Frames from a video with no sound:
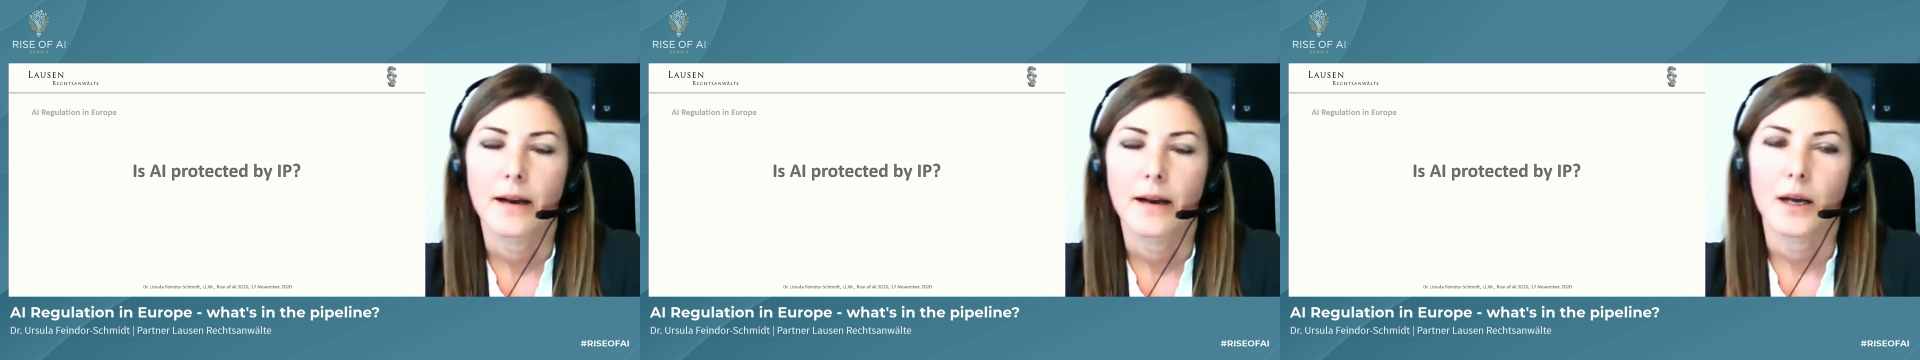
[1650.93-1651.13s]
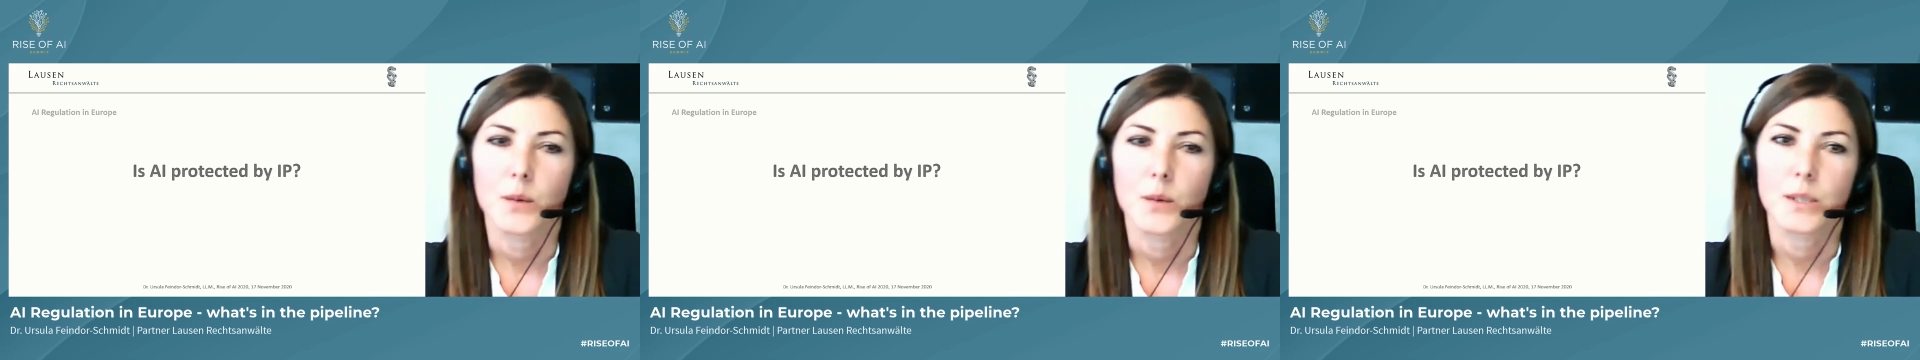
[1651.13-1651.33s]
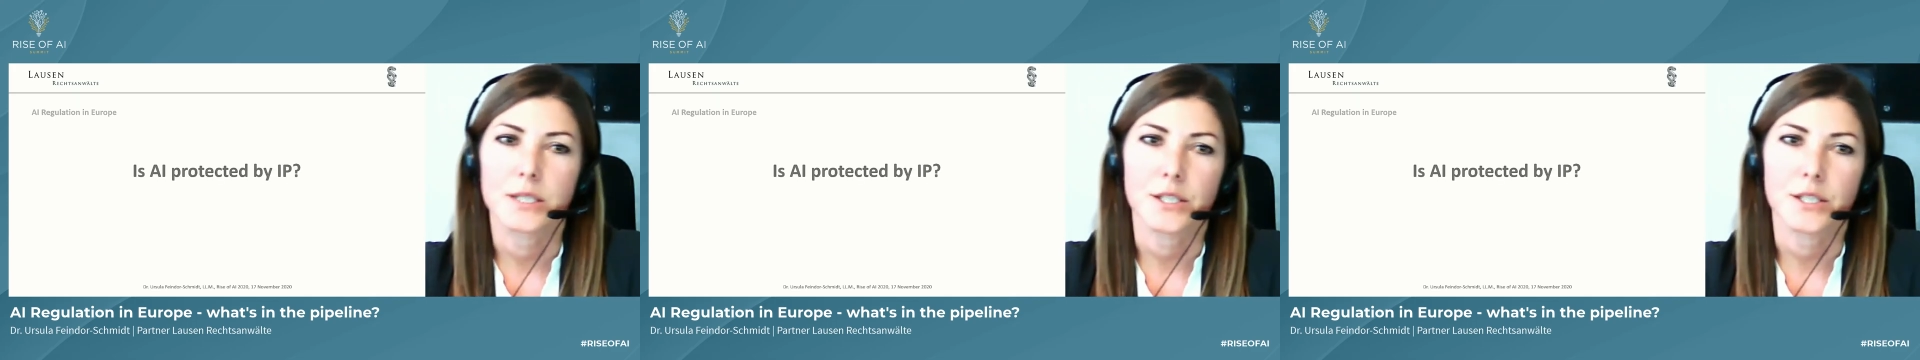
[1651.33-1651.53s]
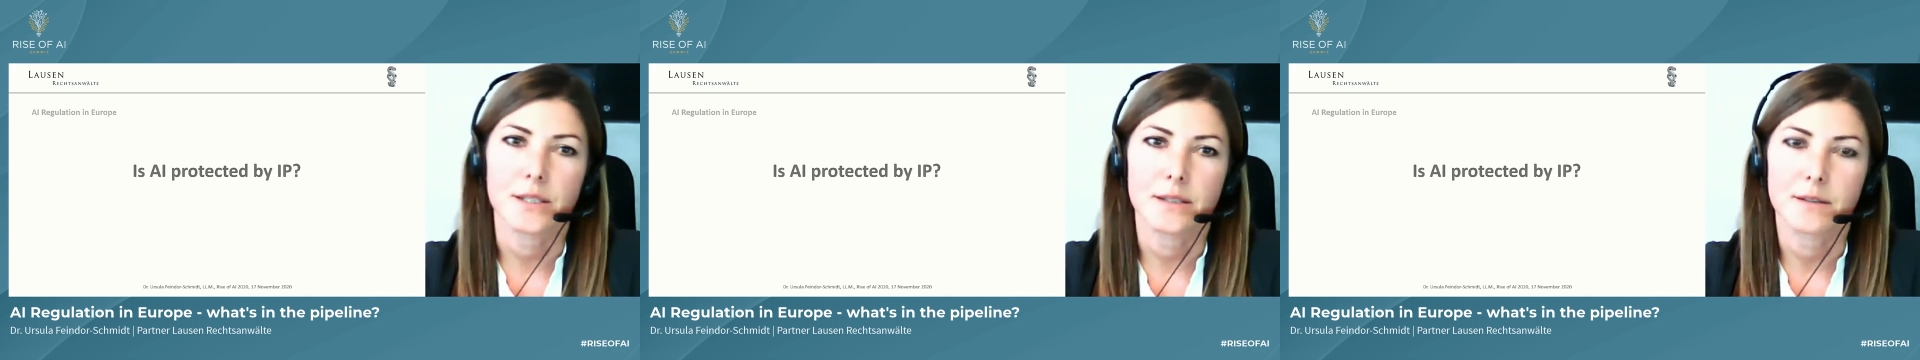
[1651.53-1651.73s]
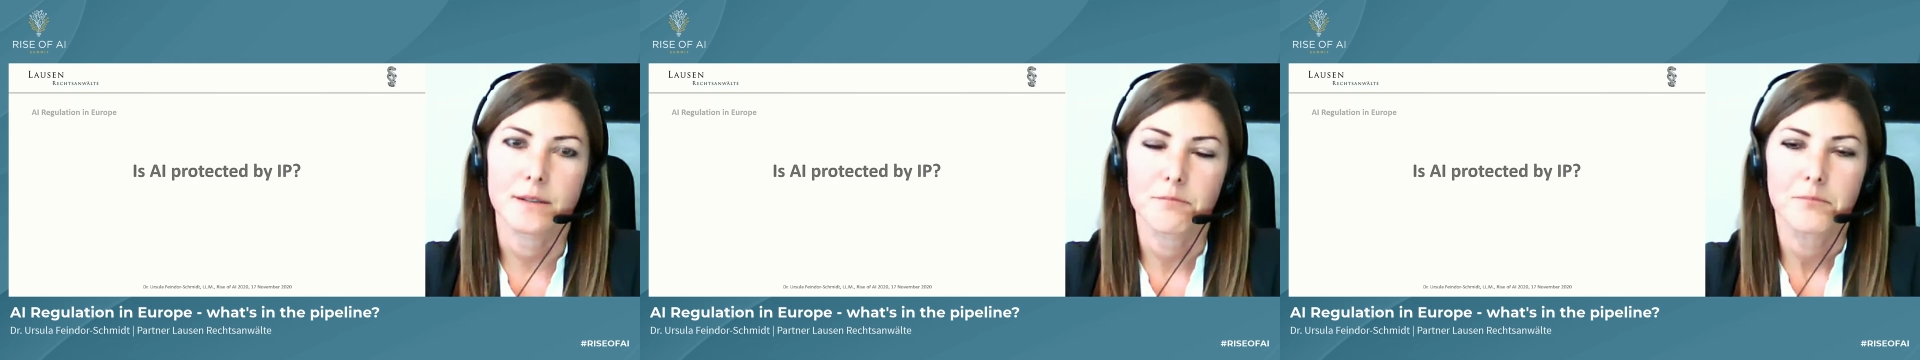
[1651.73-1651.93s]
I will
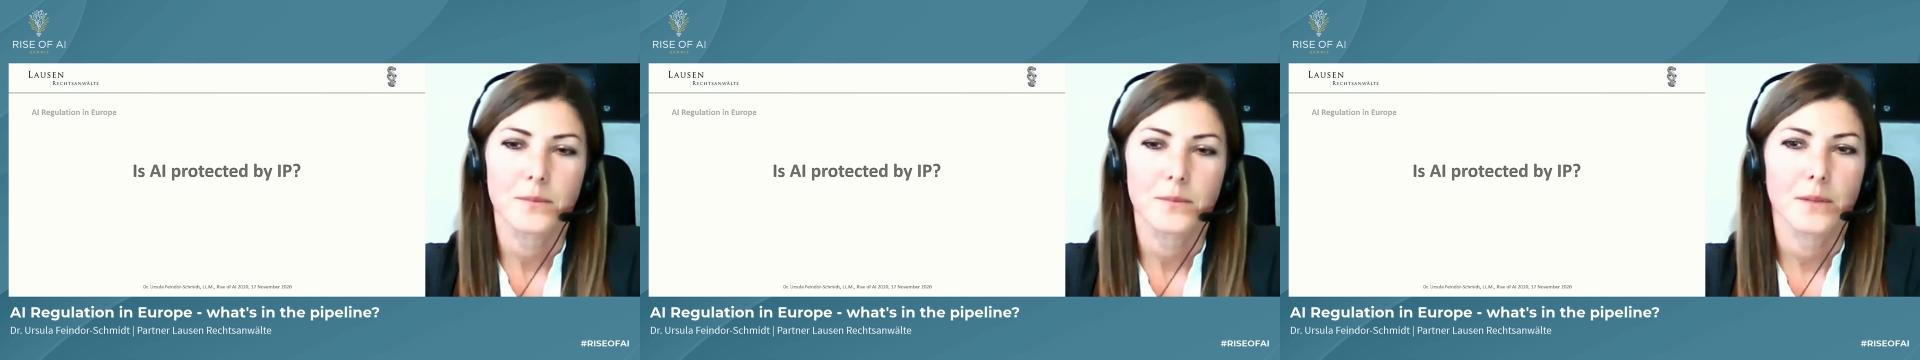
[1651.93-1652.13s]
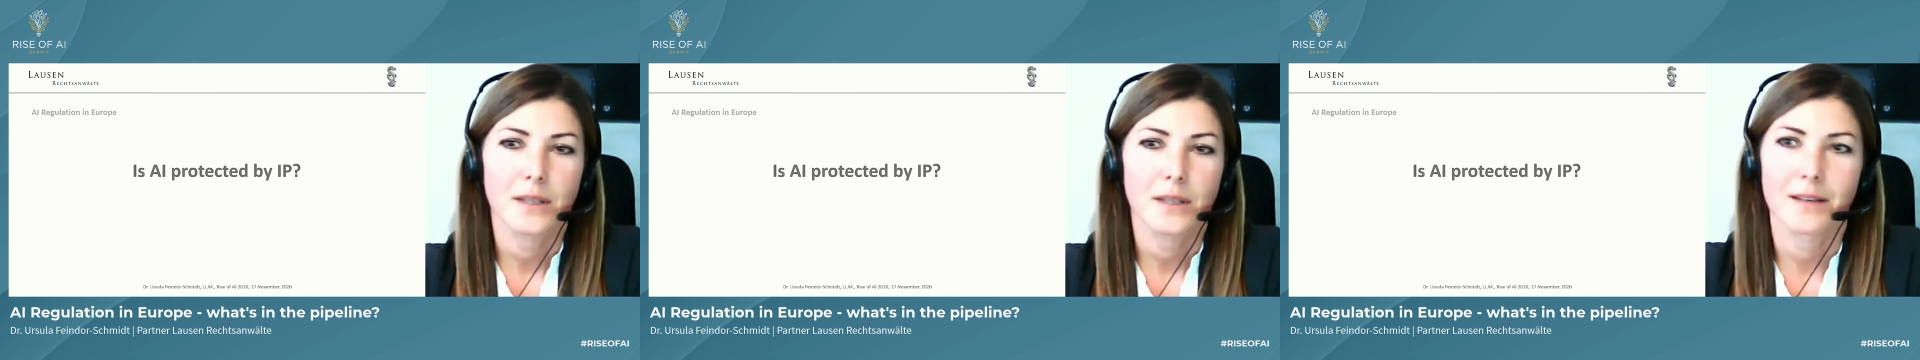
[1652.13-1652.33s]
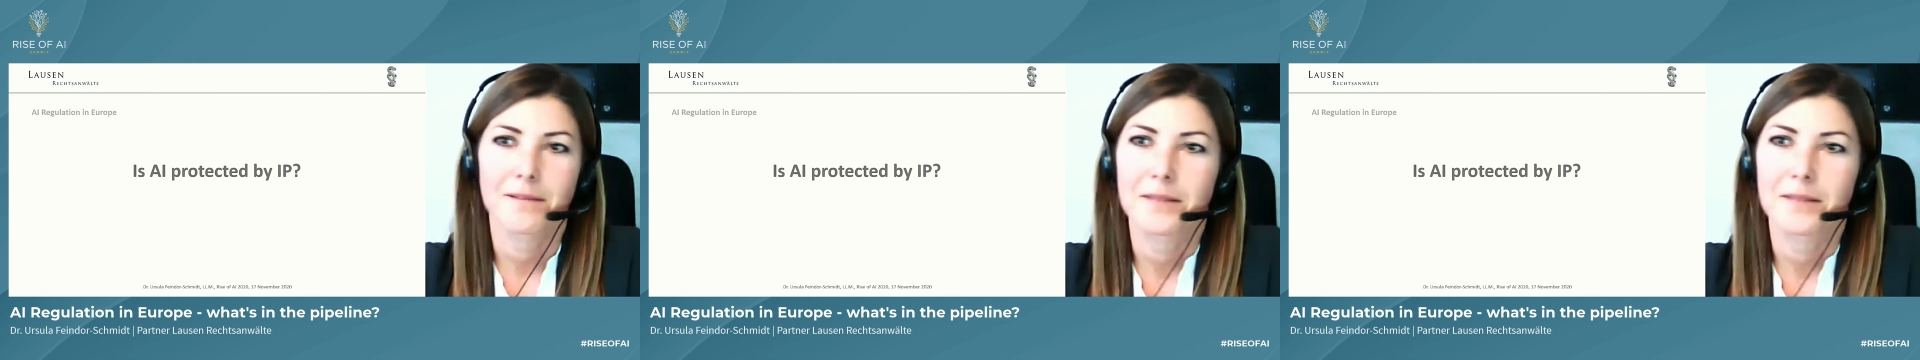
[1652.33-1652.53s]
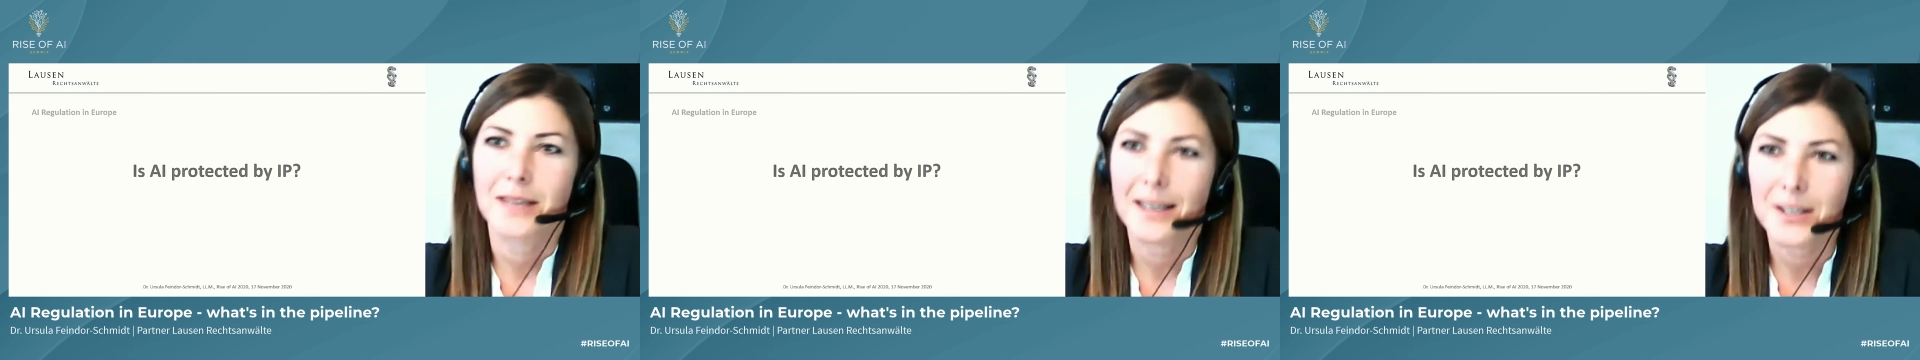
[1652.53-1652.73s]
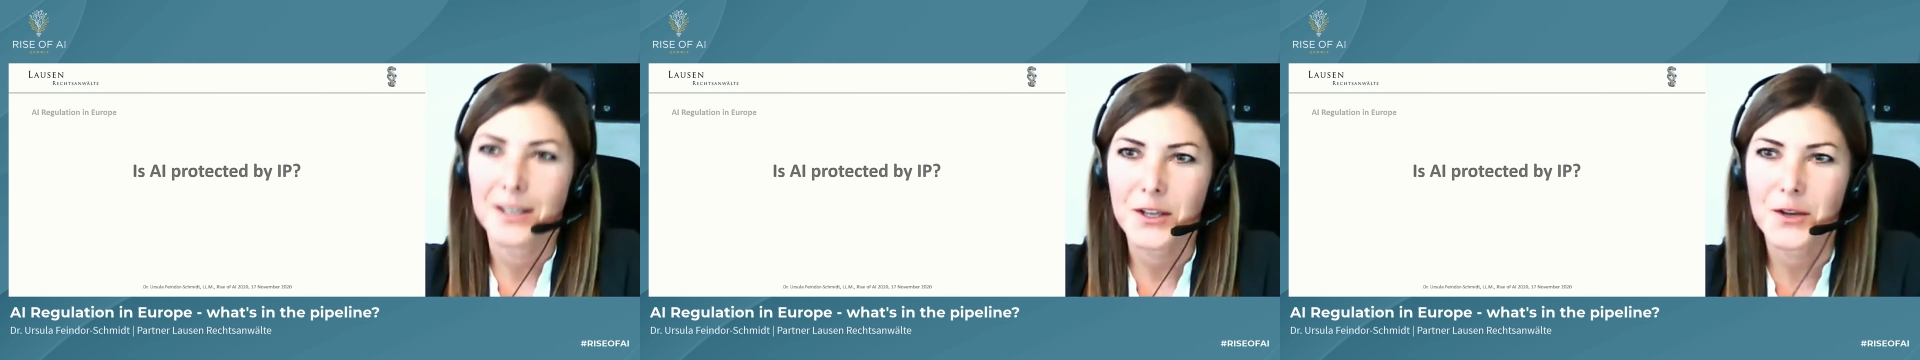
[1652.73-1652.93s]
just
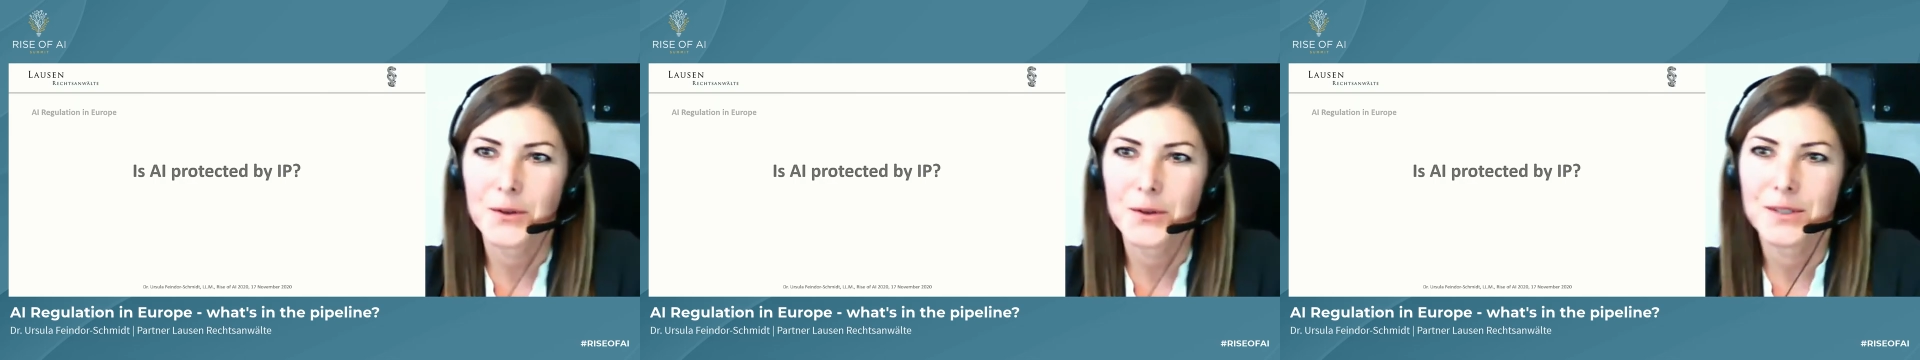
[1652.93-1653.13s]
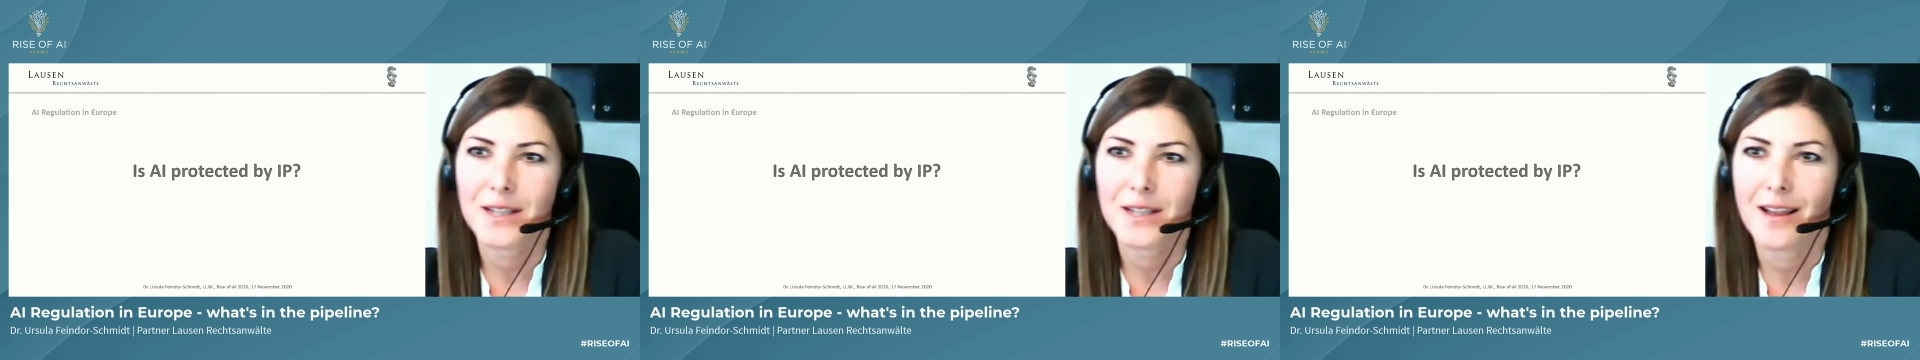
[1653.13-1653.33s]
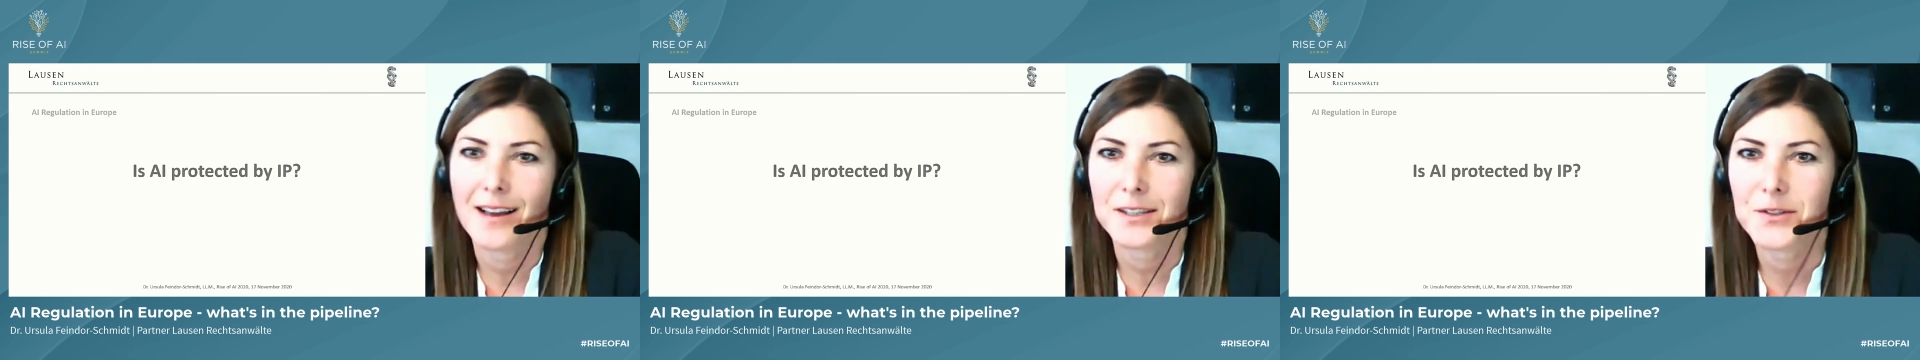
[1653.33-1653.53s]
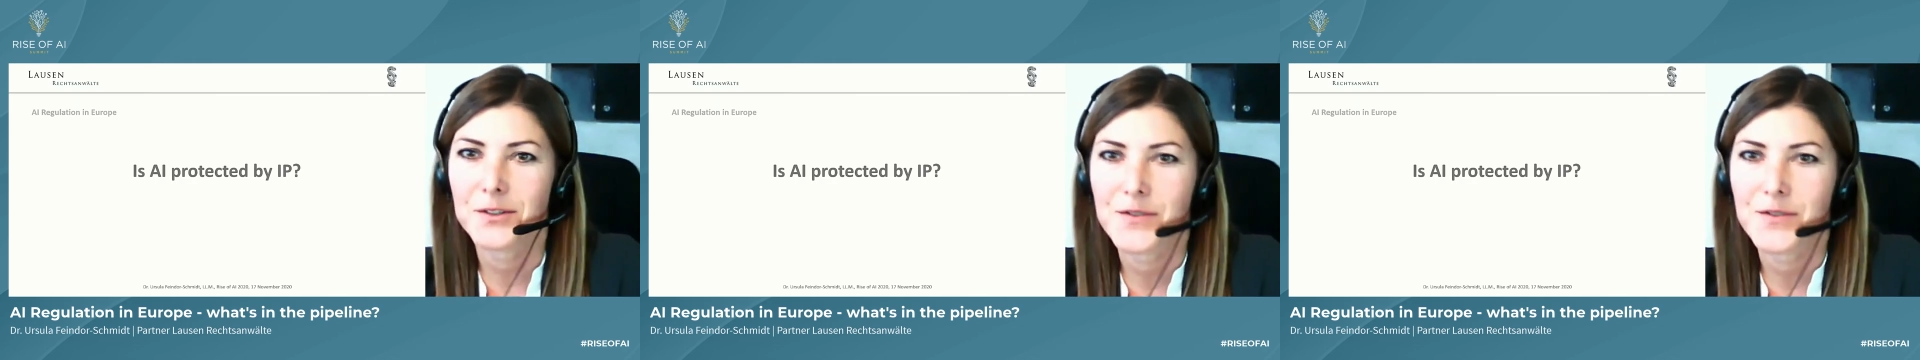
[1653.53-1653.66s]
use the last